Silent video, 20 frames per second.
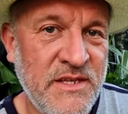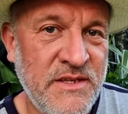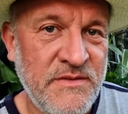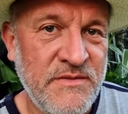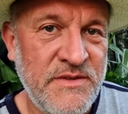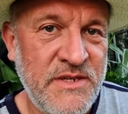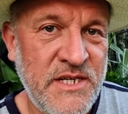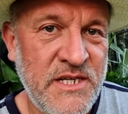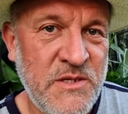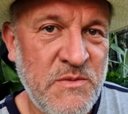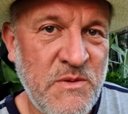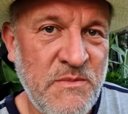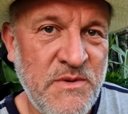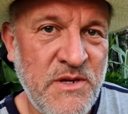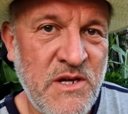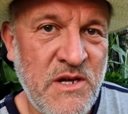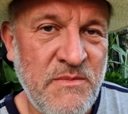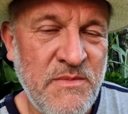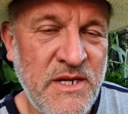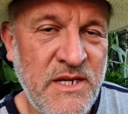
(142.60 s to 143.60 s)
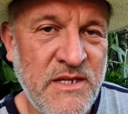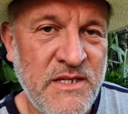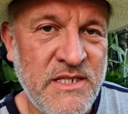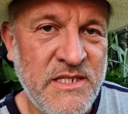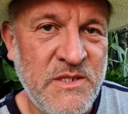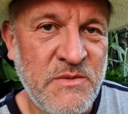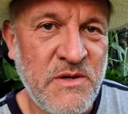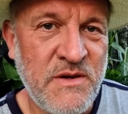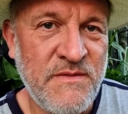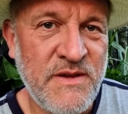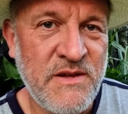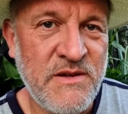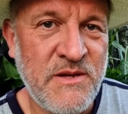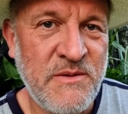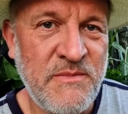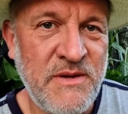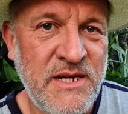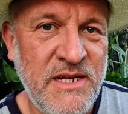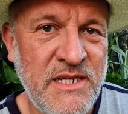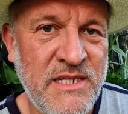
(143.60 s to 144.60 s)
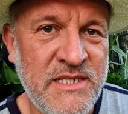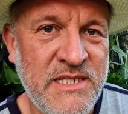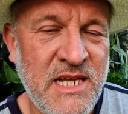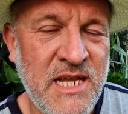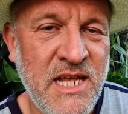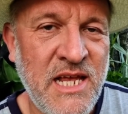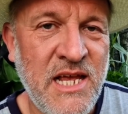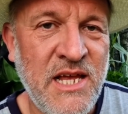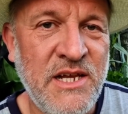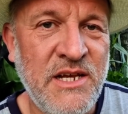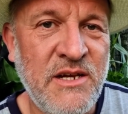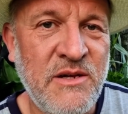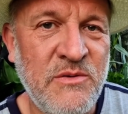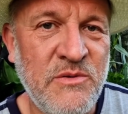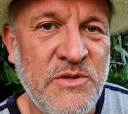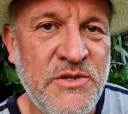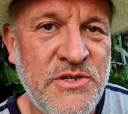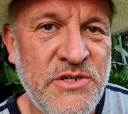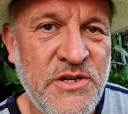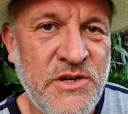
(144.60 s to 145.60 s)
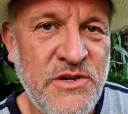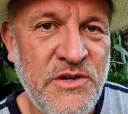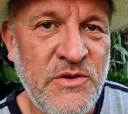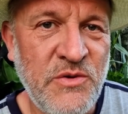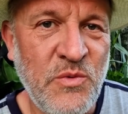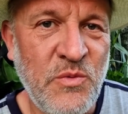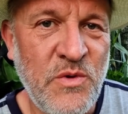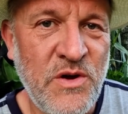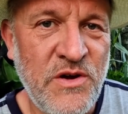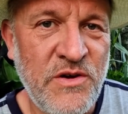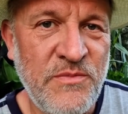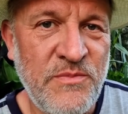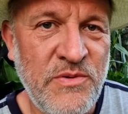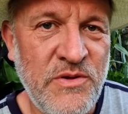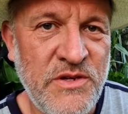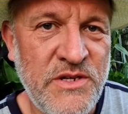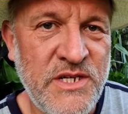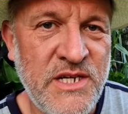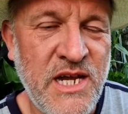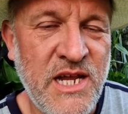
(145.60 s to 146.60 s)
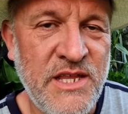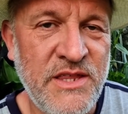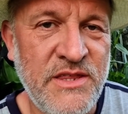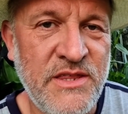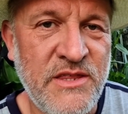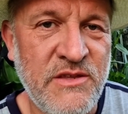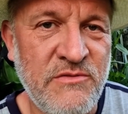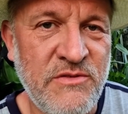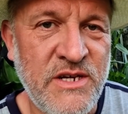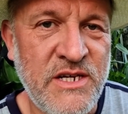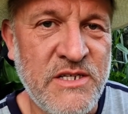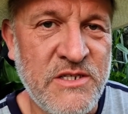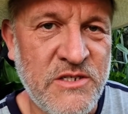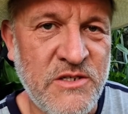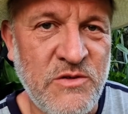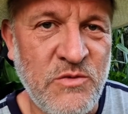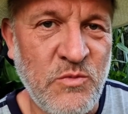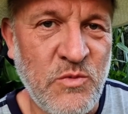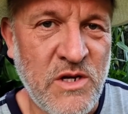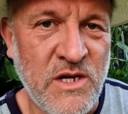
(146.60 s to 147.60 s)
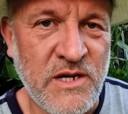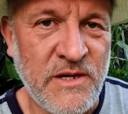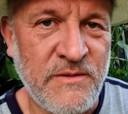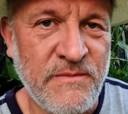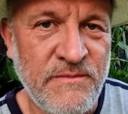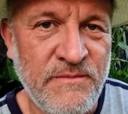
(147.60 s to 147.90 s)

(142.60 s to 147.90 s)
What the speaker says: See this one behind me? This is one of our camellias, and I will show you where I put it and the reason why.